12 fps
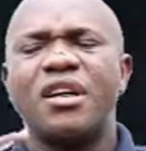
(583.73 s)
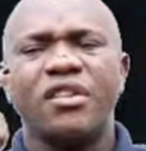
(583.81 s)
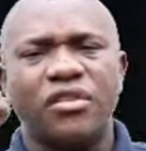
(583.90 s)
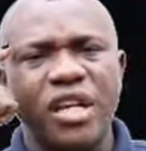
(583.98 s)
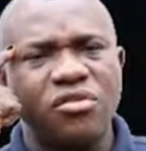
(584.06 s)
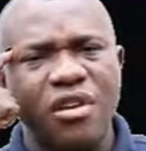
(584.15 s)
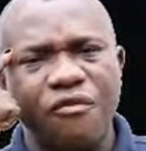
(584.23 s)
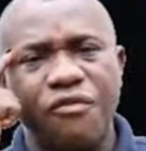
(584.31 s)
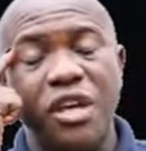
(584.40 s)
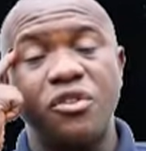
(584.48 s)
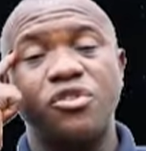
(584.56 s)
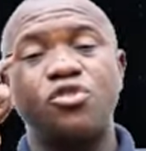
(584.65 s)
this
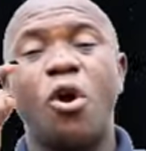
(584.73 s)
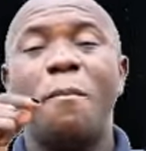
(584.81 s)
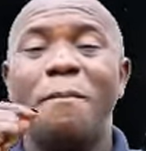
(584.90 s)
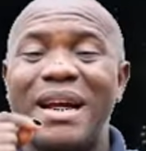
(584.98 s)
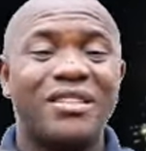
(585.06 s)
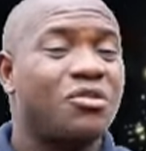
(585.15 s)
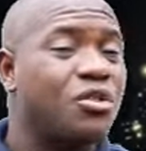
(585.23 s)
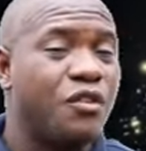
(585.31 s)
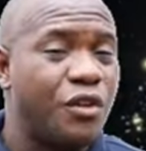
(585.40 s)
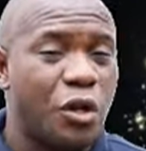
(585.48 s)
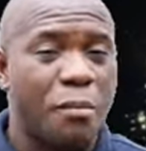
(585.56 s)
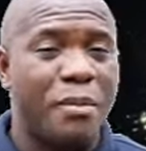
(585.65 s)
reveals your mental
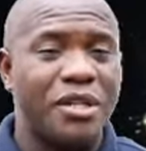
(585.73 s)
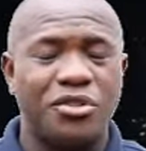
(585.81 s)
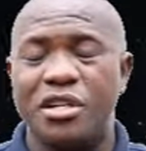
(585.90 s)
development.